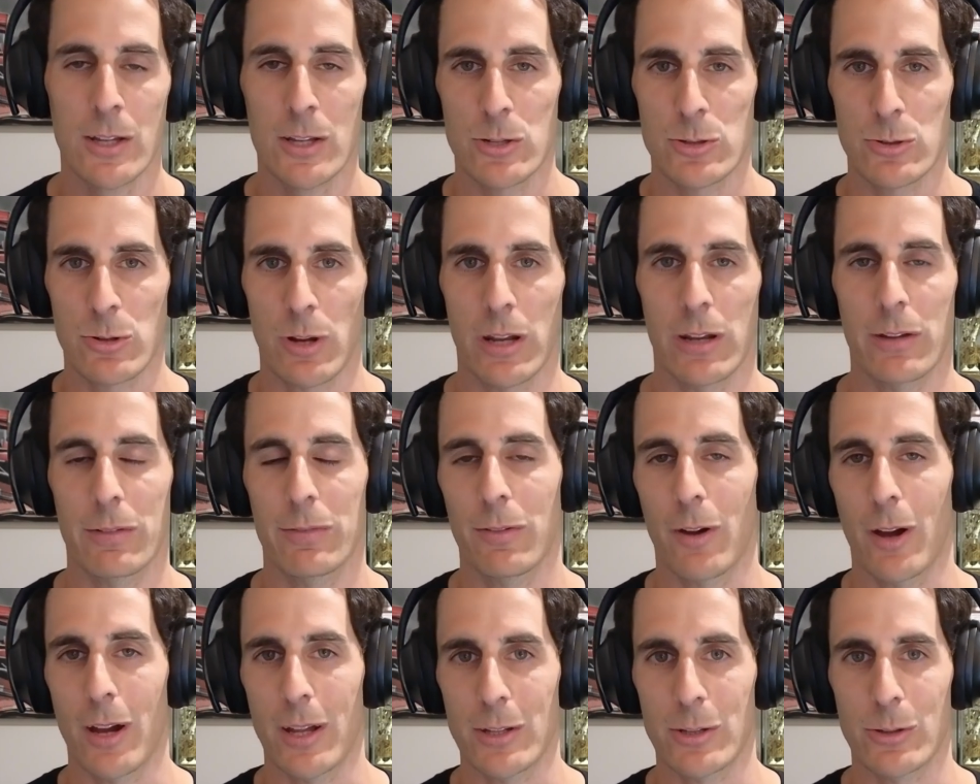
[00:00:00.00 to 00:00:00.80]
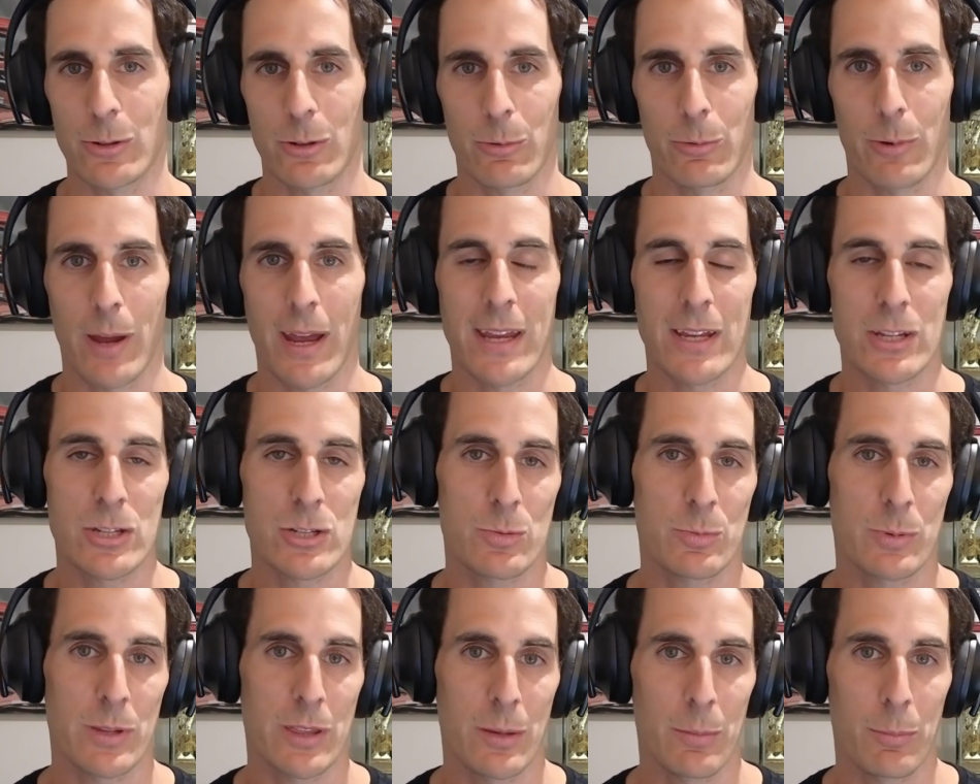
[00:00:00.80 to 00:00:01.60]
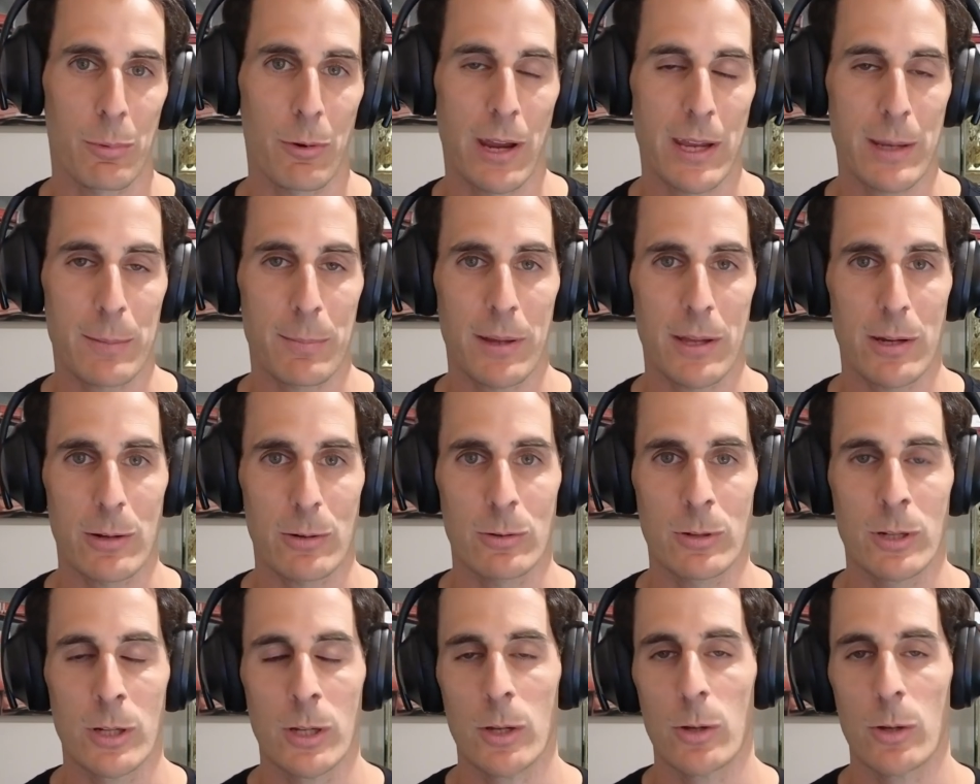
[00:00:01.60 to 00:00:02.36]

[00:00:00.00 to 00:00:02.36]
trying to find your range with the brake pedal,